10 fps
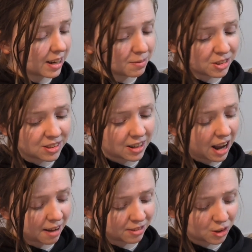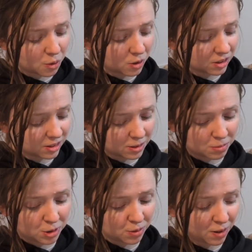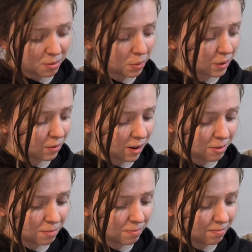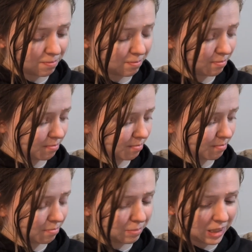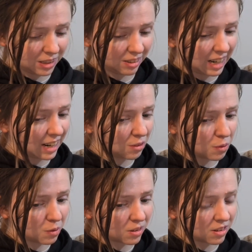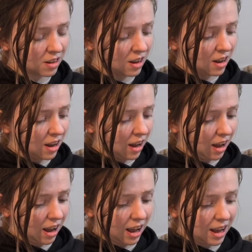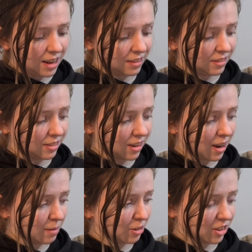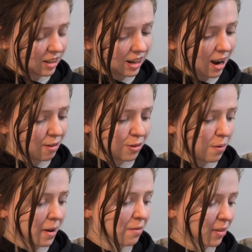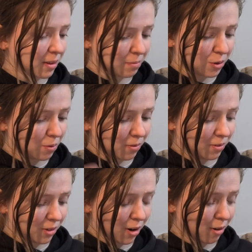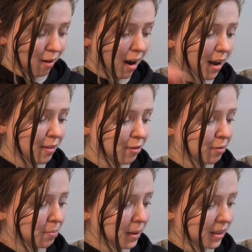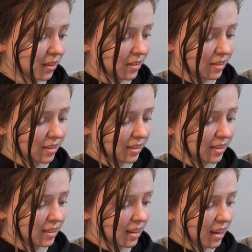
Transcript: just gonna have to order some new 5.5mm needles, and I'm just gonna have to wait for them to arrive because